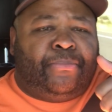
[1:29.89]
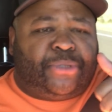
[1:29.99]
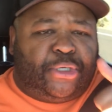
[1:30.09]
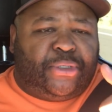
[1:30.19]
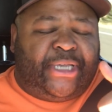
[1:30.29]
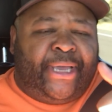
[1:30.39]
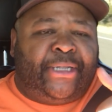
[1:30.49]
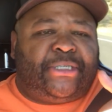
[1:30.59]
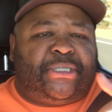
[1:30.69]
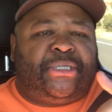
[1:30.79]
2
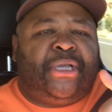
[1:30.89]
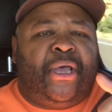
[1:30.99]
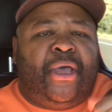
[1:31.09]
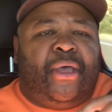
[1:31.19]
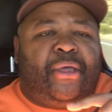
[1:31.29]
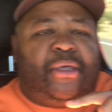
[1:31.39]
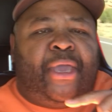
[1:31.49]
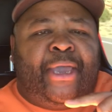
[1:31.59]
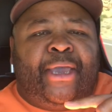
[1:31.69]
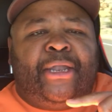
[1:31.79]
tents
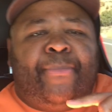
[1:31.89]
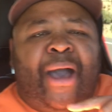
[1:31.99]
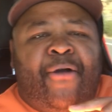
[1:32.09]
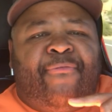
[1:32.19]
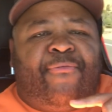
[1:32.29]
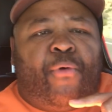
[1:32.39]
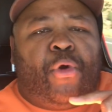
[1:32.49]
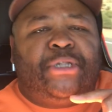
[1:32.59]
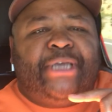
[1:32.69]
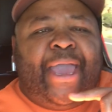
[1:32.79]
and about
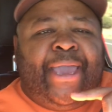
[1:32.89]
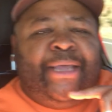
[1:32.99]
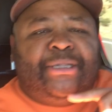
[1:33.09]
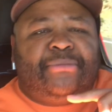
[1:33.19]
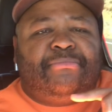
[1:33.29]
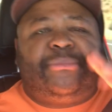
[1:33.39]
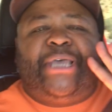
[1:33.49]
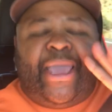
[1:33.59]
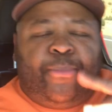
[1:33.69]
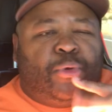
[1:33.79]
4 to 8
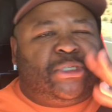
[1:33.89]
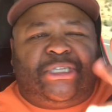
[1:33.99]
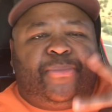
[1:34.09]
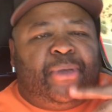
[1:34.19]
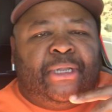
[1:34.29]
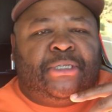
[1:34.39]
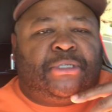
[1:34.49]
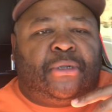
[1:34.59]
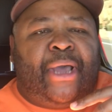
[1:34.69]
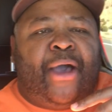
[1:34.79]
tables. Just depends
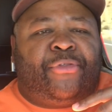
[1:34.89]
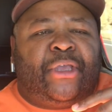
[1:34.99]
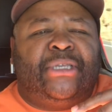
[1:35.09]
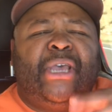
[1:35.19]
on how things.